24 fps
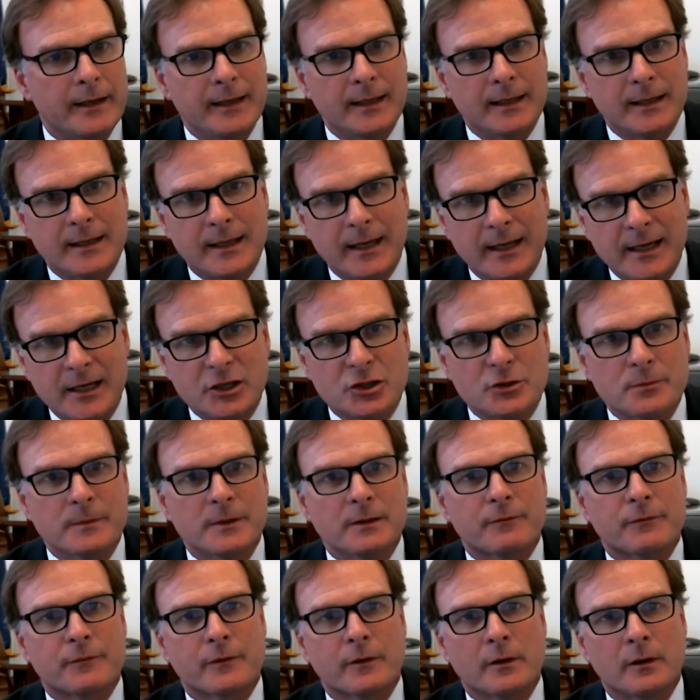
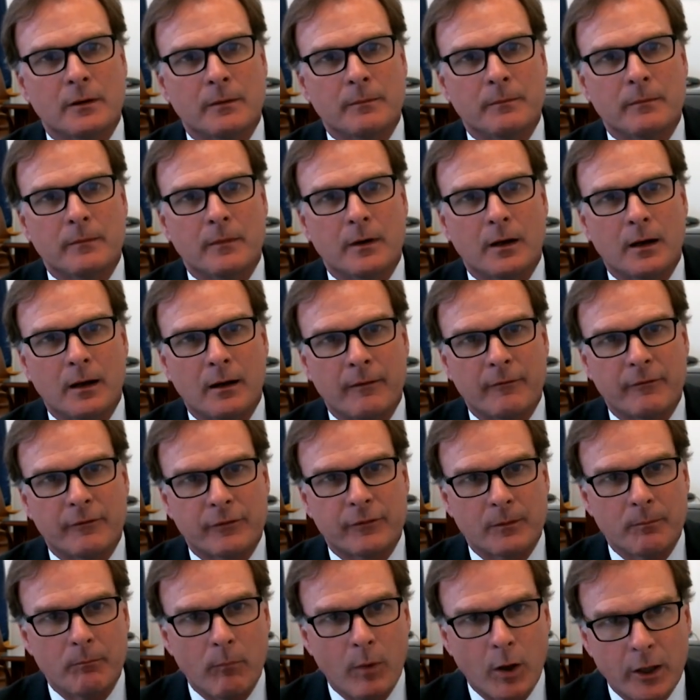engagement from
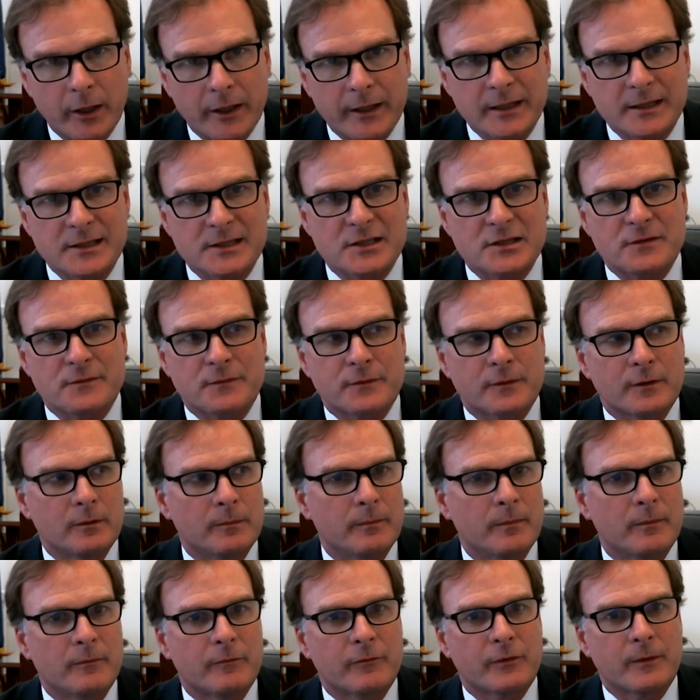markets,
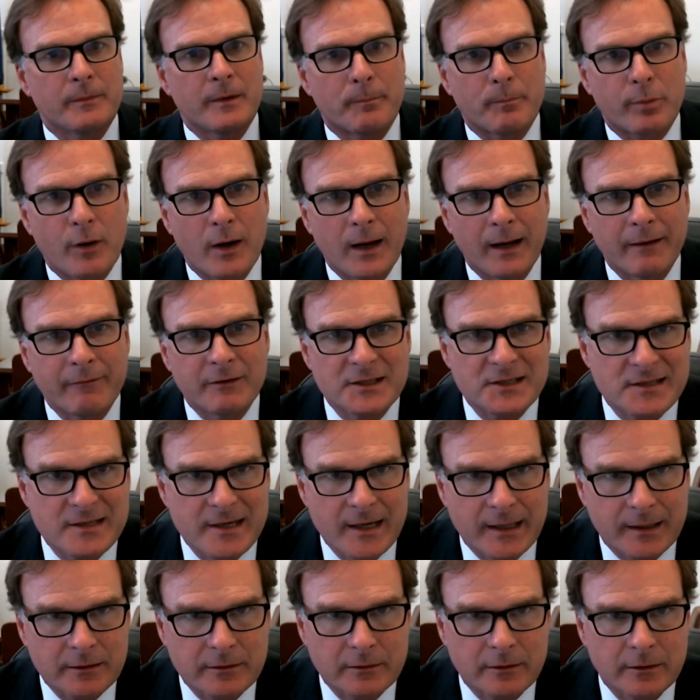from the private
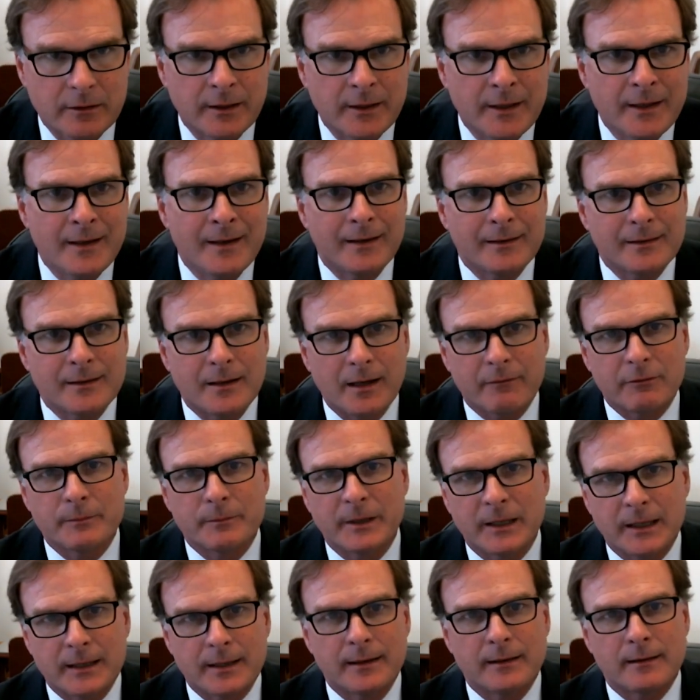sector.
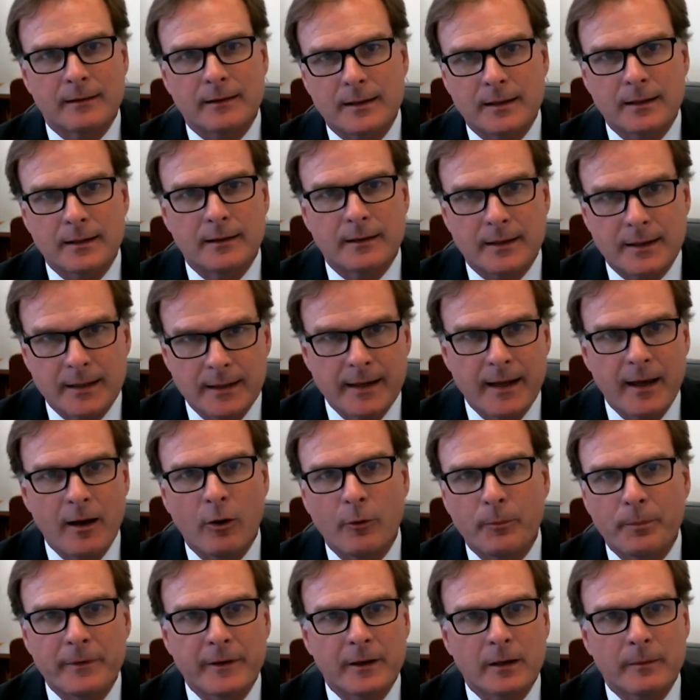Government can
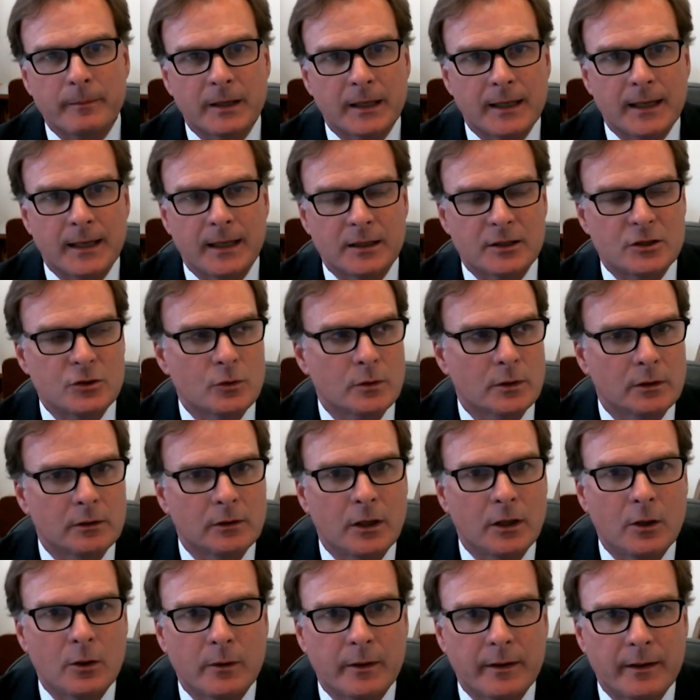help there, but it can't do it
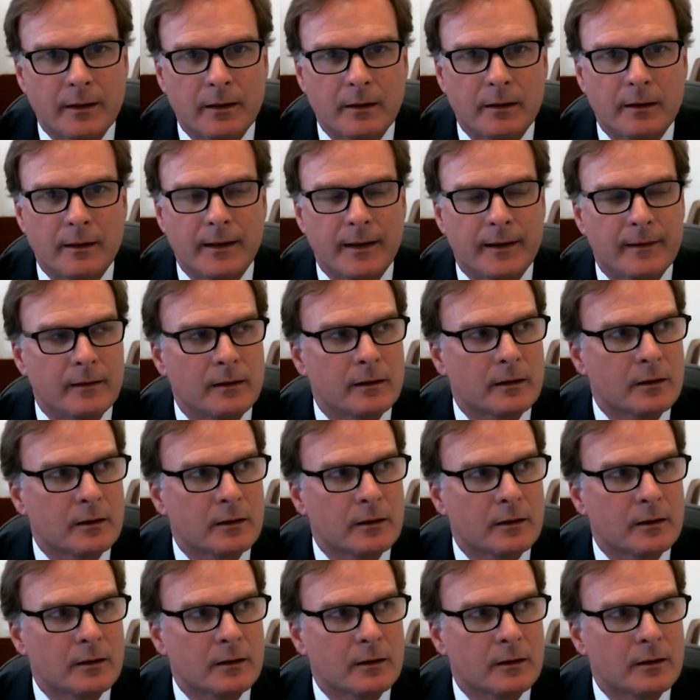alone. And